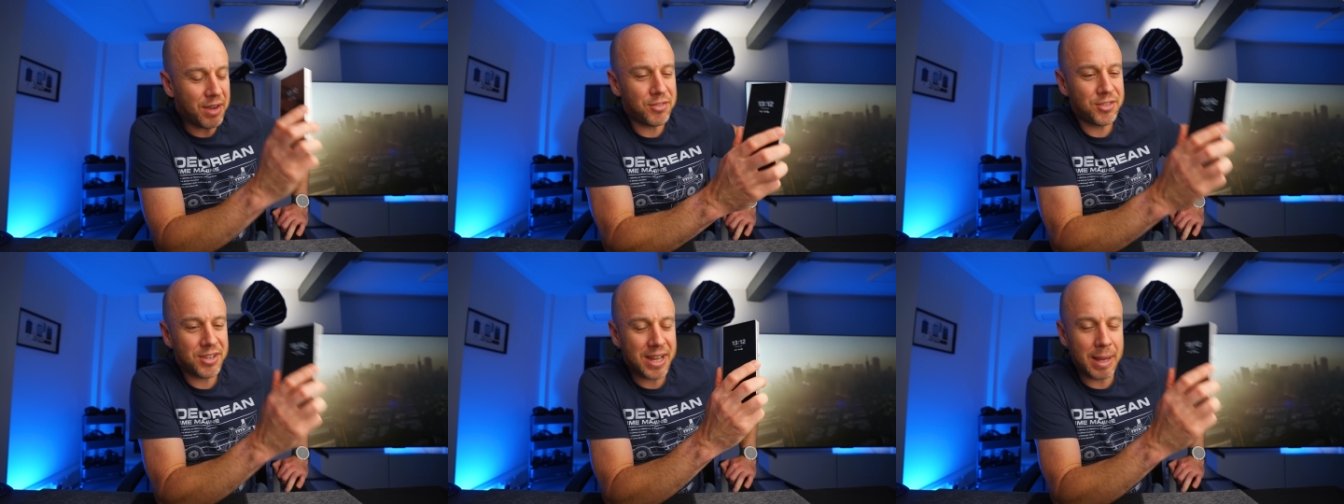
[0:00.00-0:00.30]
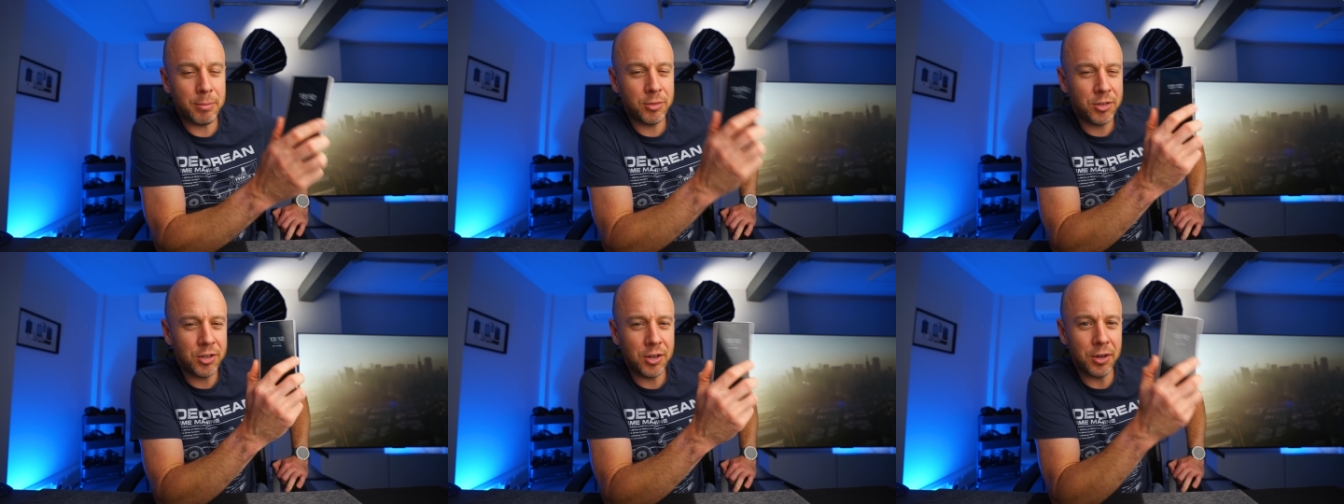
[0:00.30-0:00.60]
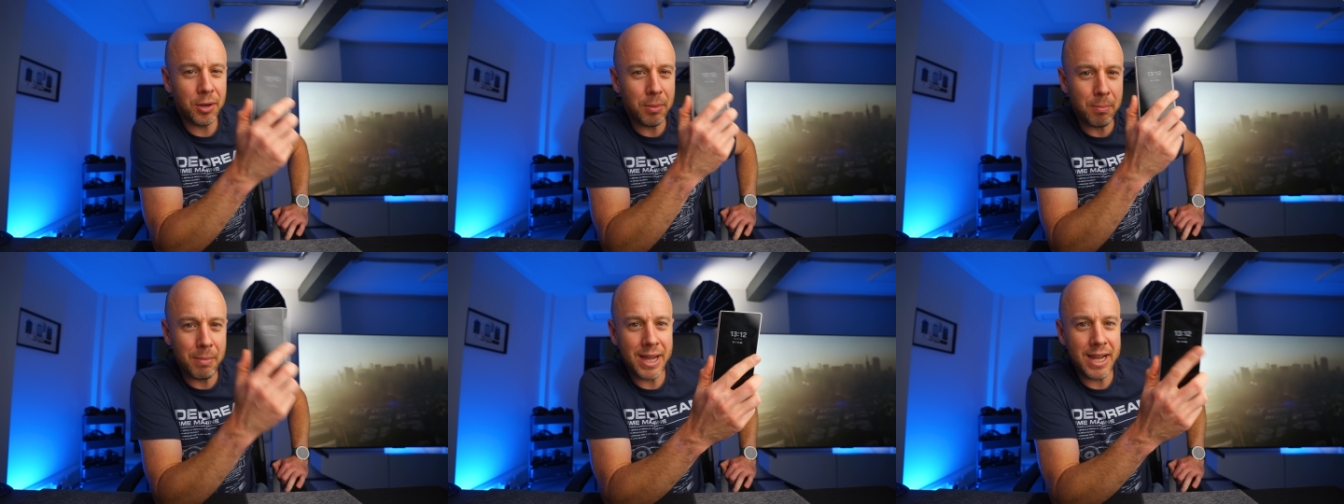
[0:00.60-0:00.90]
if
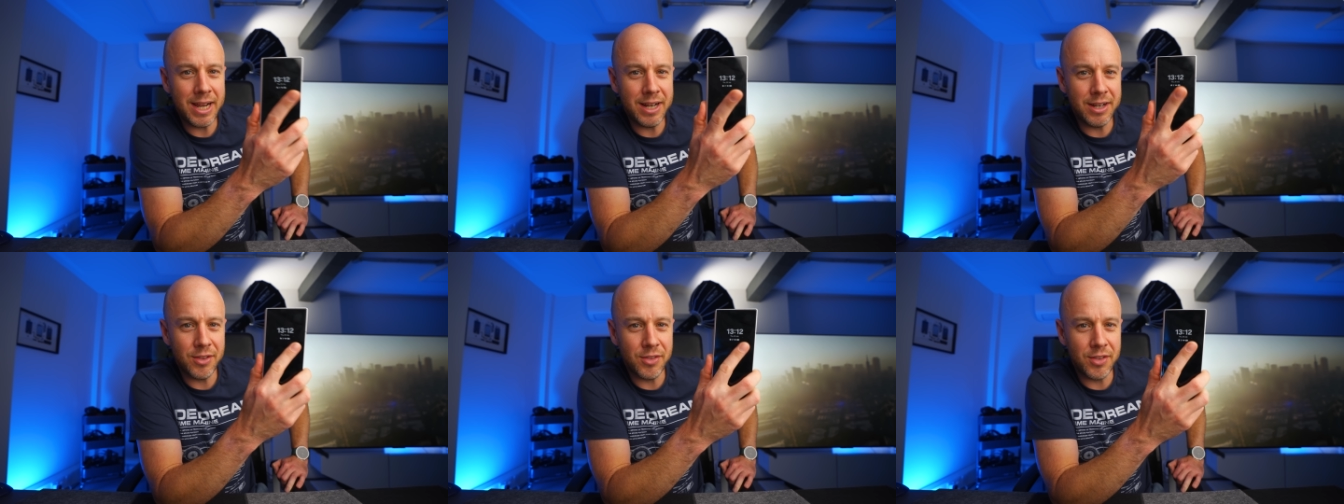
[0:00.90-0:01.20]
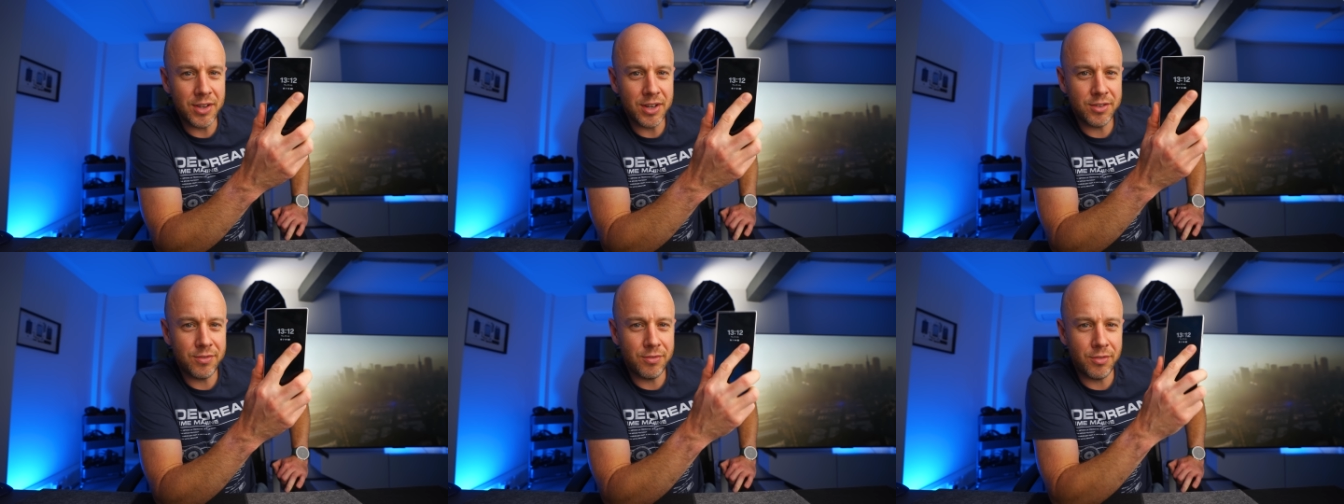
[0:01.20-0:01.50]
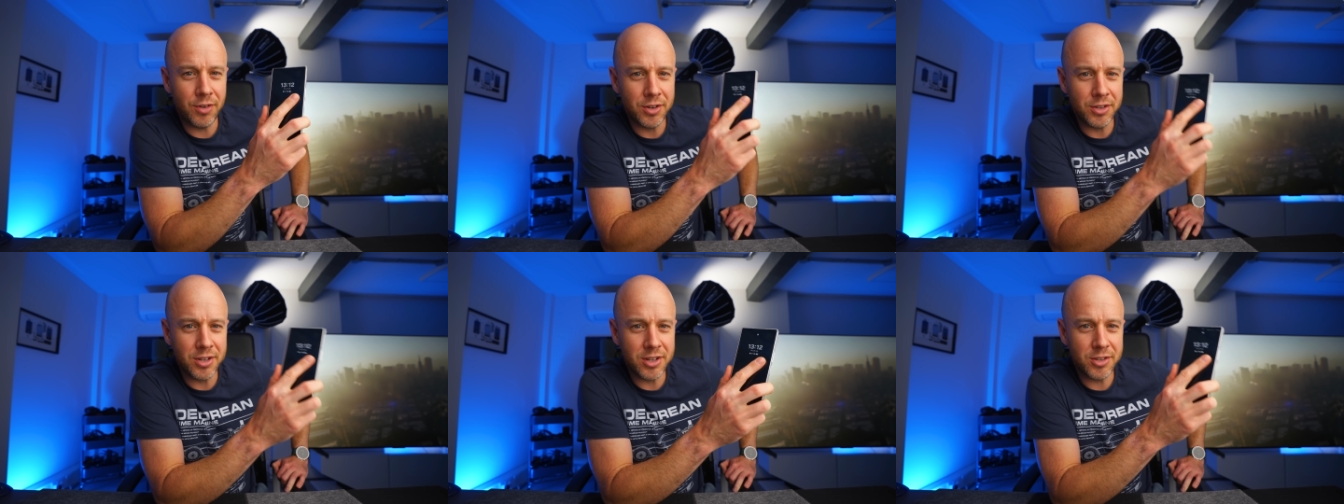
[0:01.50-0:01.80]
Samsung made this
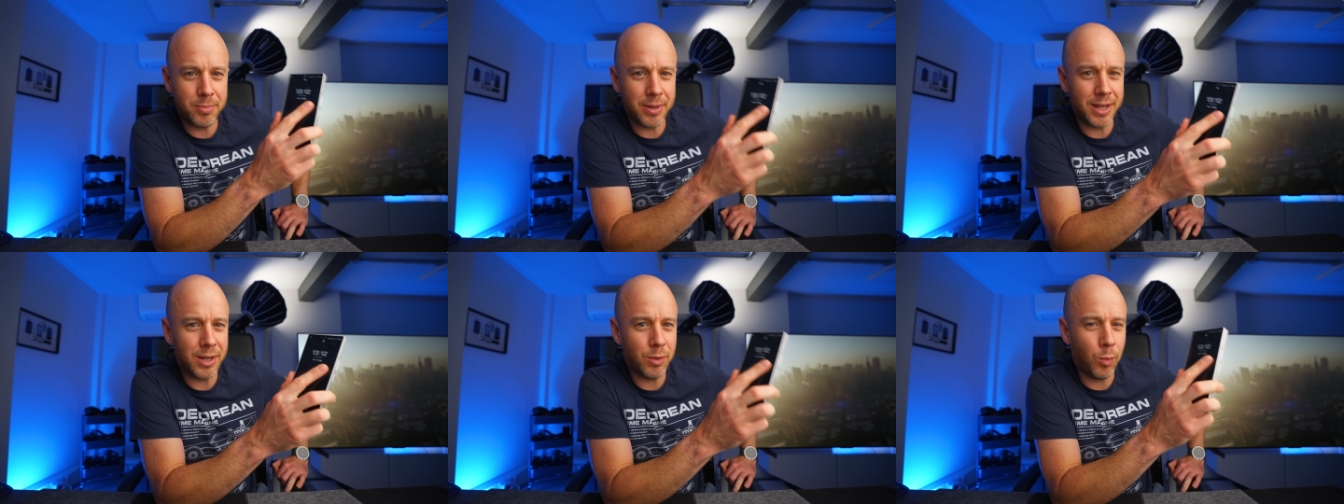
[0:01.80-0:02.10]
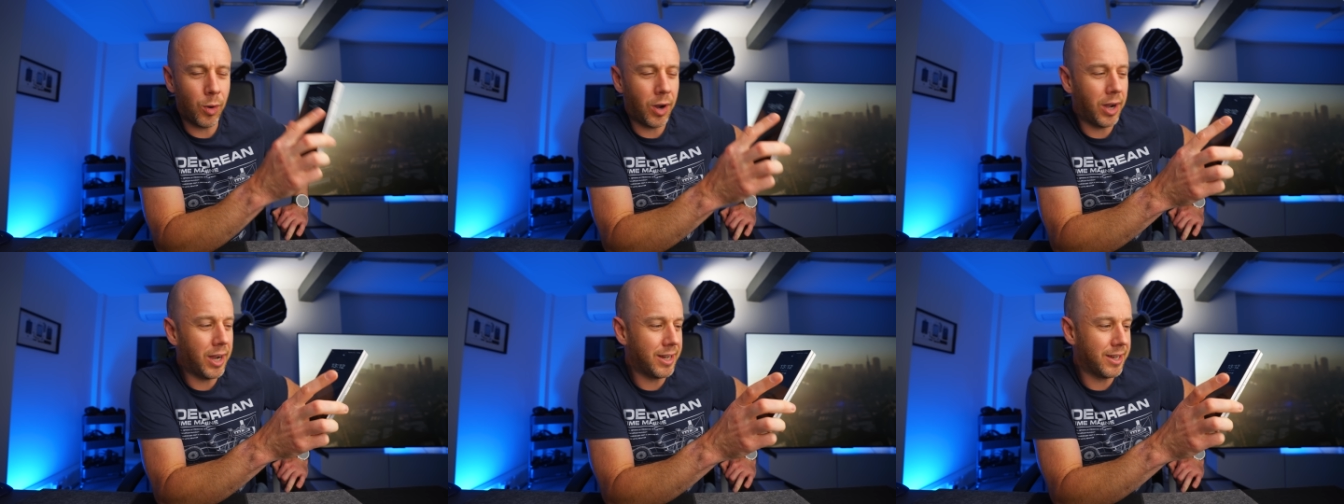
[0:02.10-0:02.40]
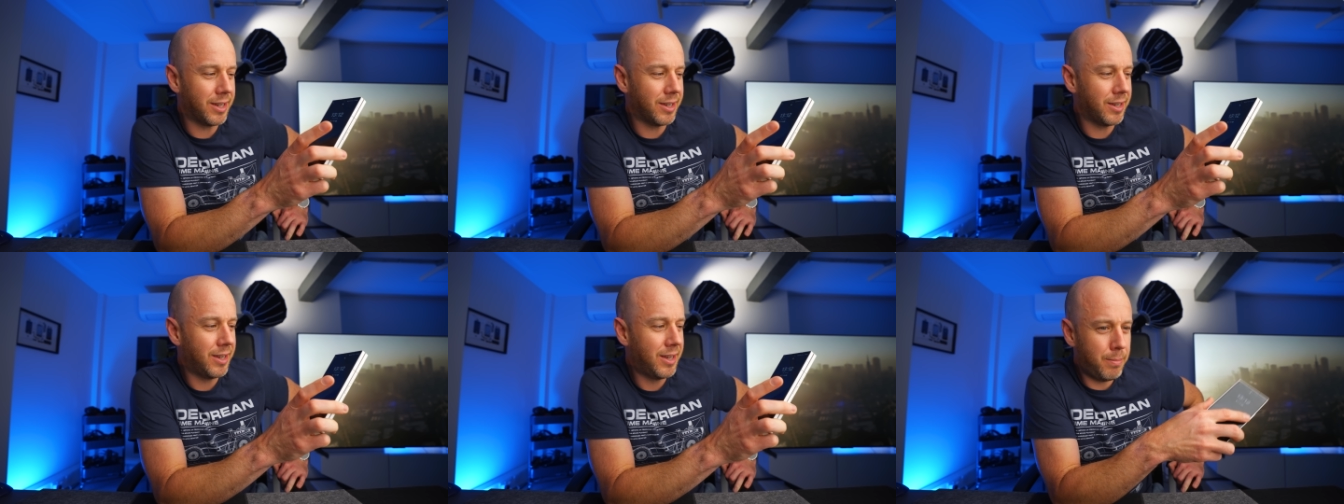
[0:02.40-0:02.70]
front display
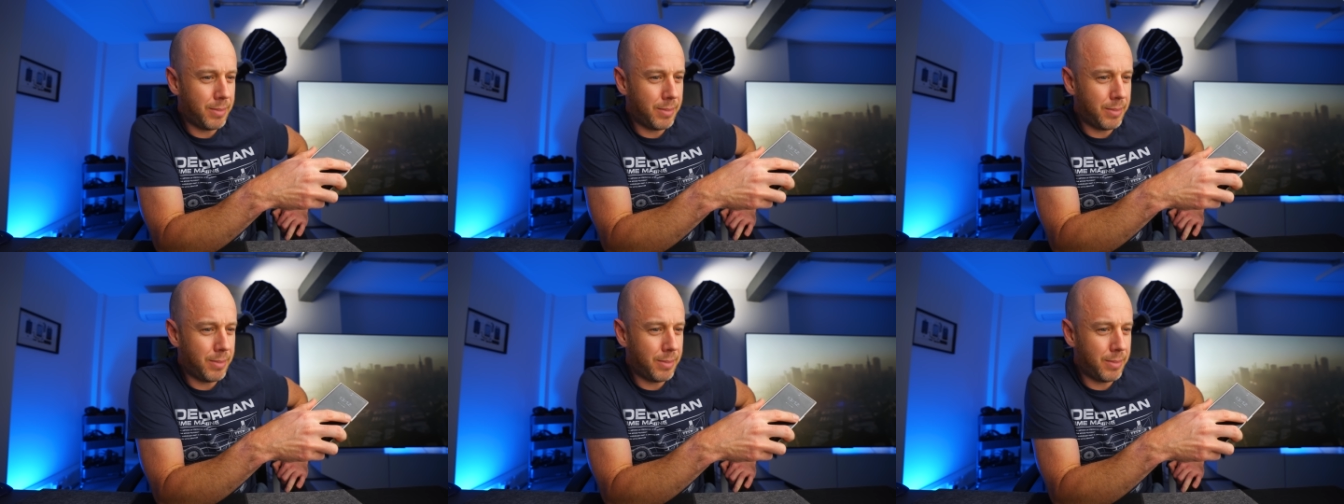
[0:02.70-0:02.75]
wider,